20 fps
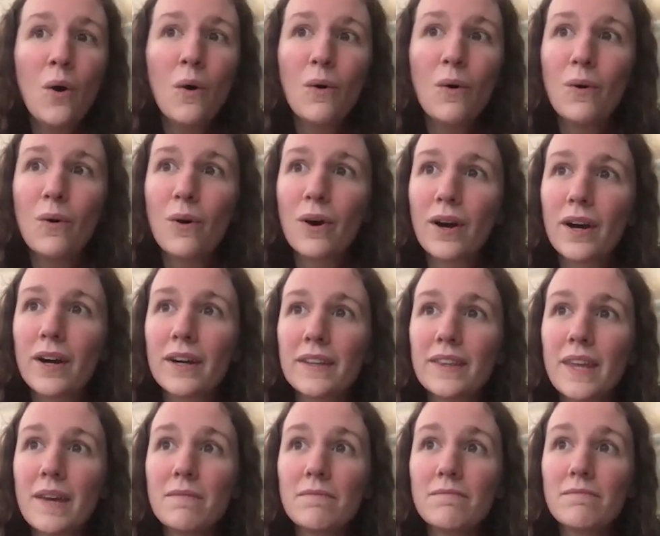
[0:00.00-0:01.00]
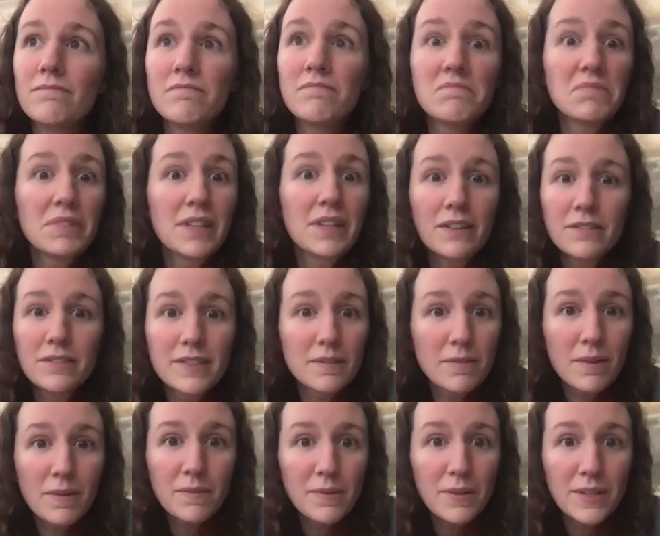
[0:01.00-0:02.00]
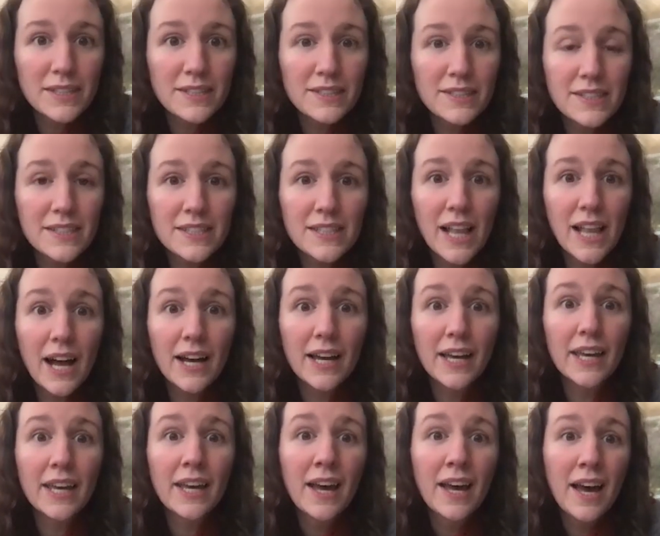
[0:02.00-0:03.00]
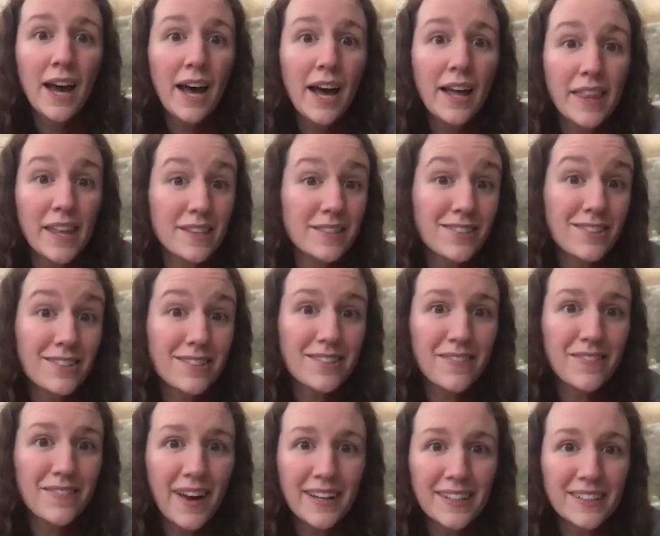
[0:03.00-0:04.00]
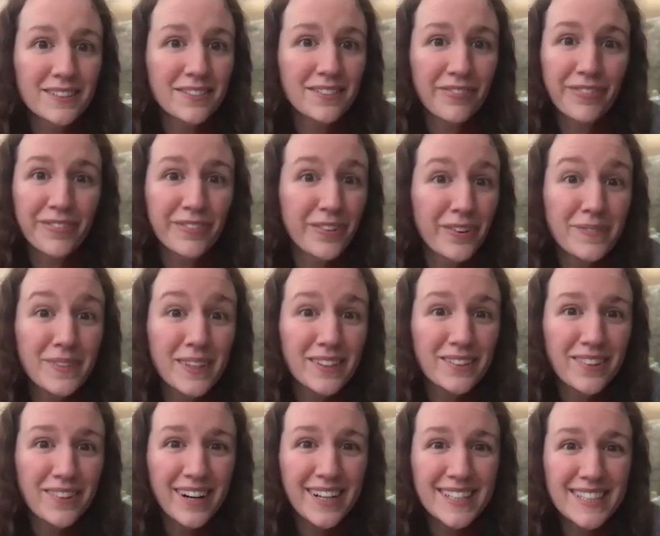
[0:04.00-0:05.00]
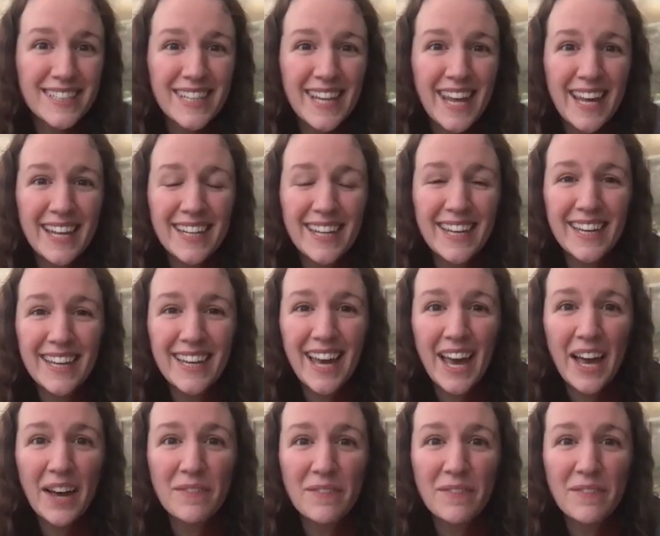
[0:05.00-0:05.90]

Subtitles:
or they, you know, sometimes witnesses lie, and that's just a fact of criminal trials in any